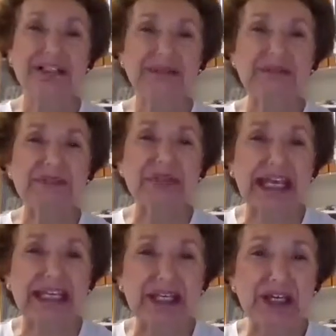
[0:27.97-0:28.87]
Thank
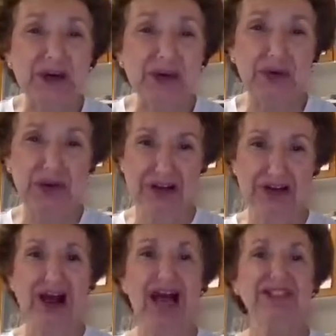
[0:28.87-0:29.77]
you. I
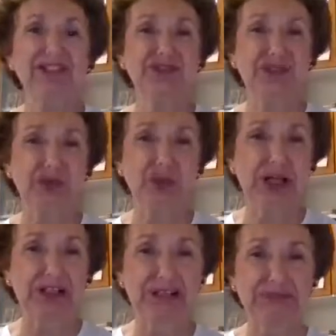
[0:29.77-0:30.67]
do feel
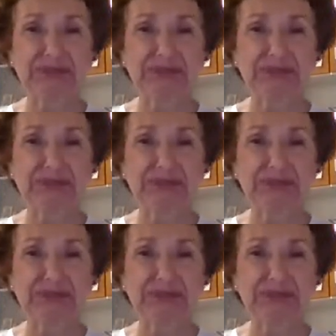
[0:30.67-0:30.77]
welcome.